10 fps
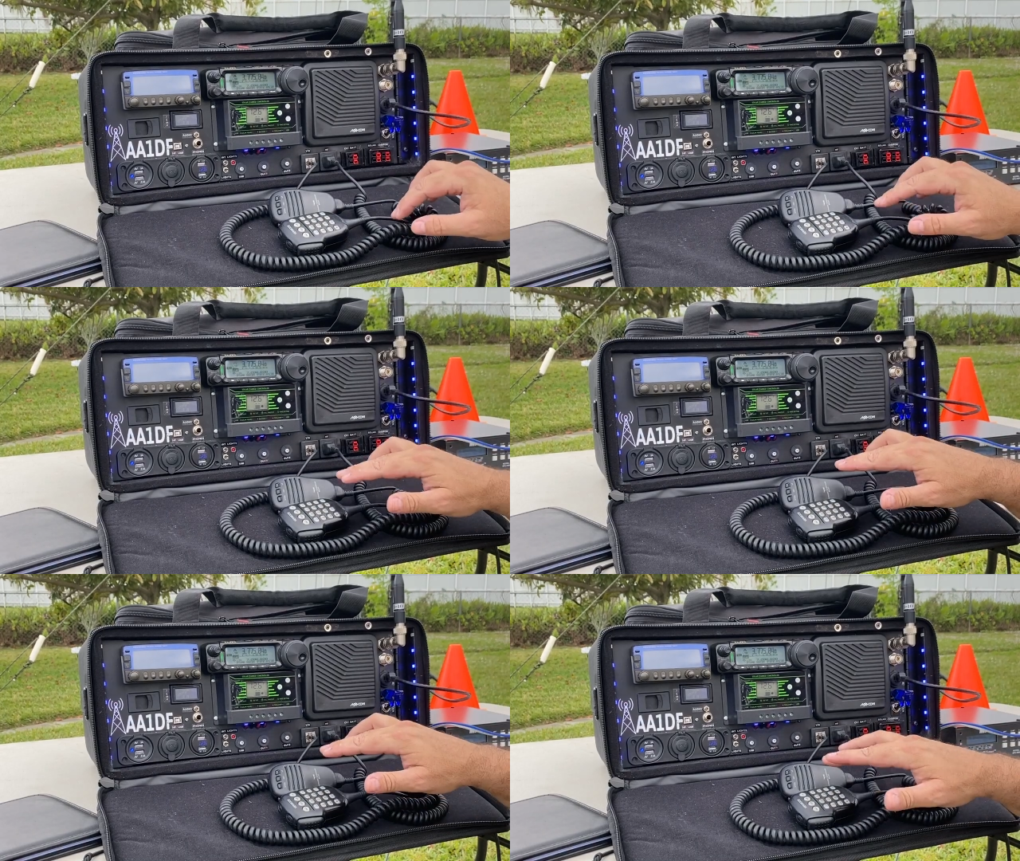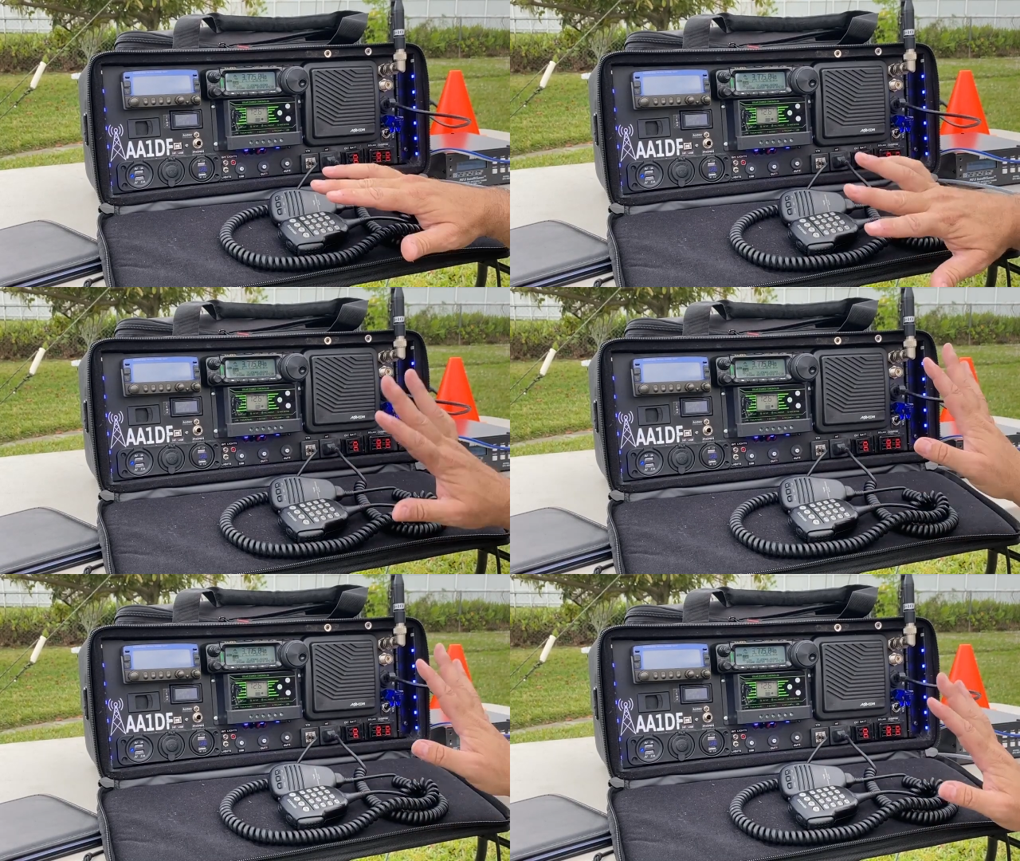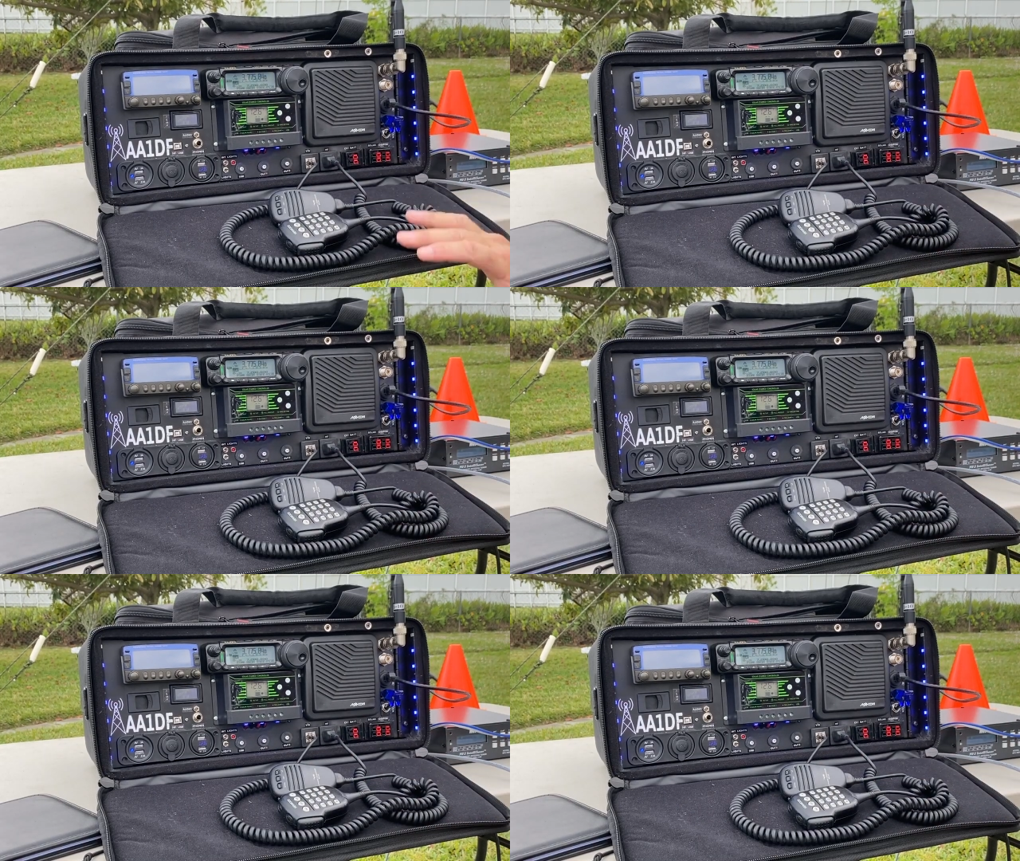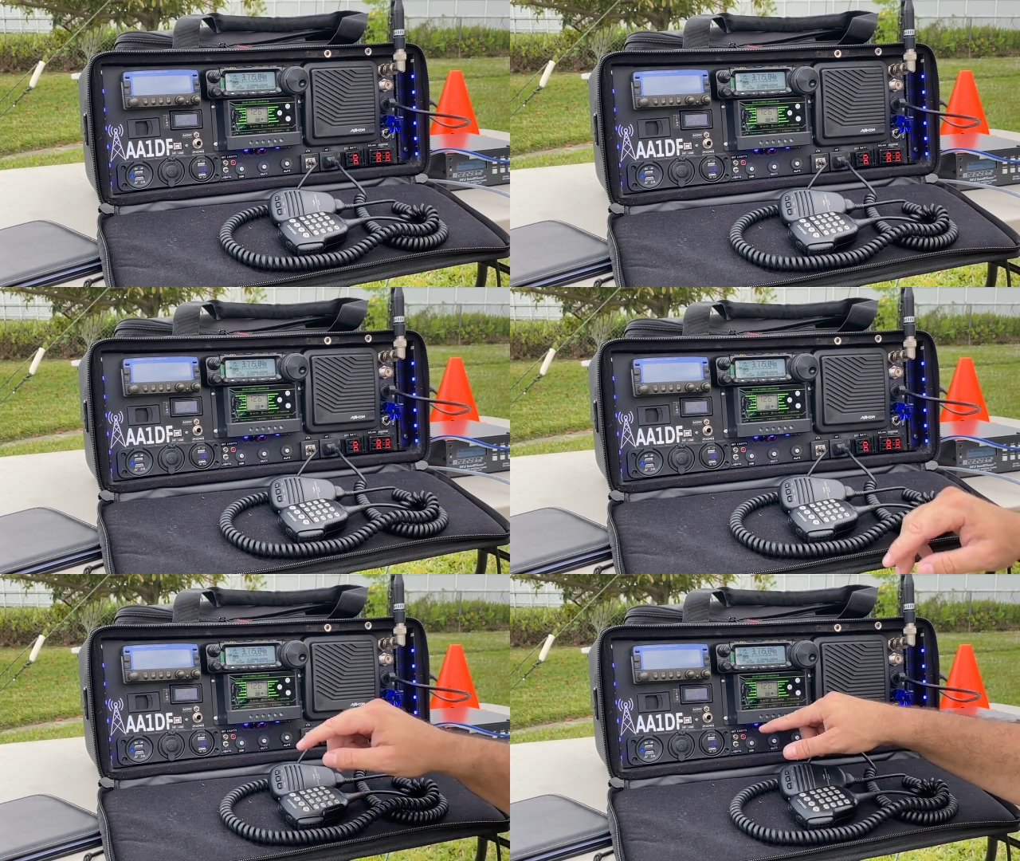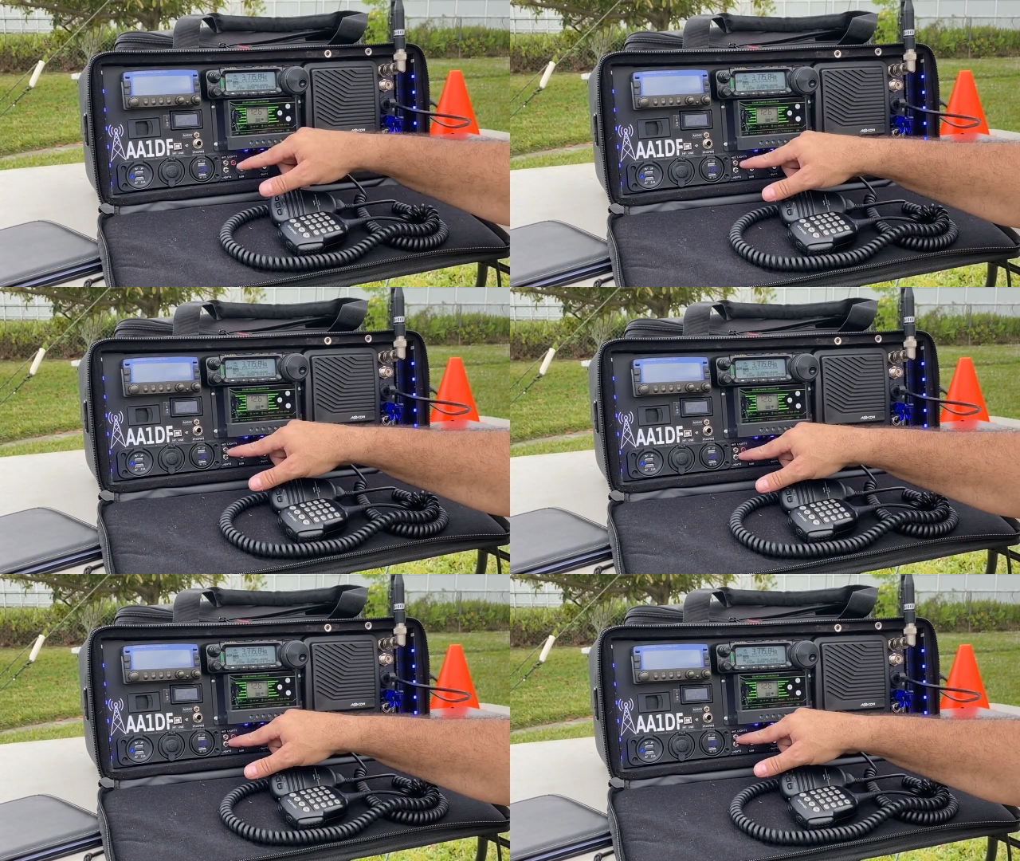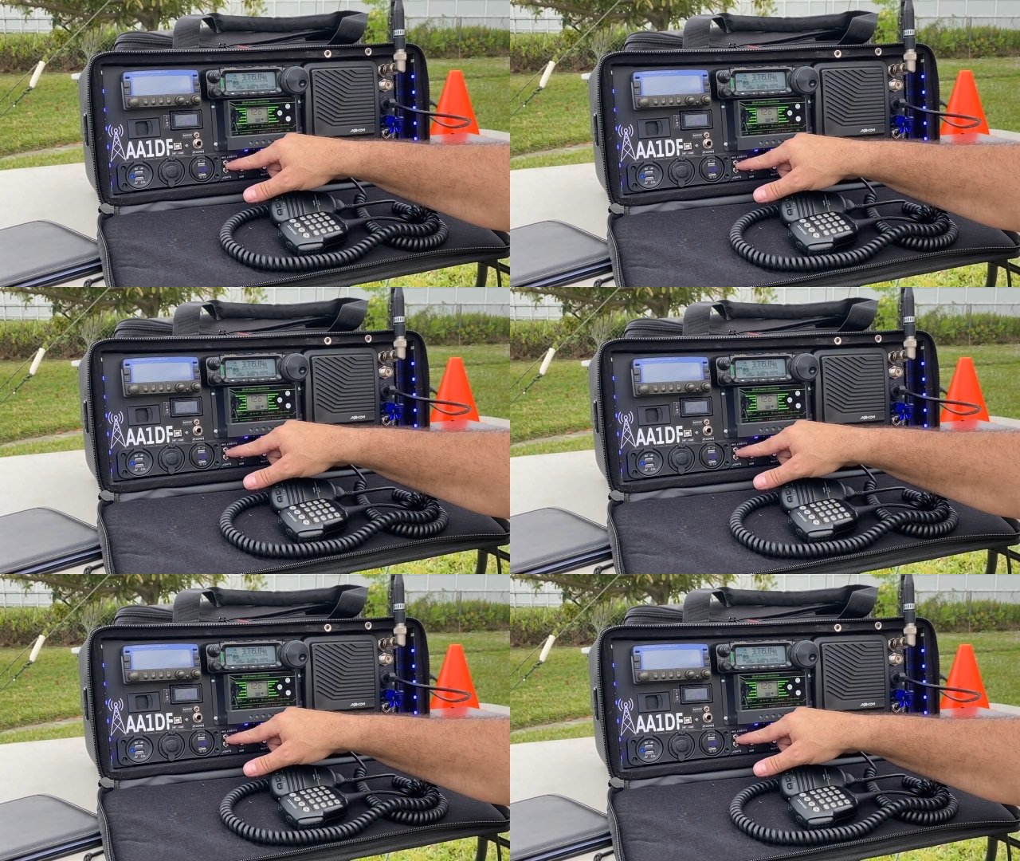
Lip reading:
(no speaker visible)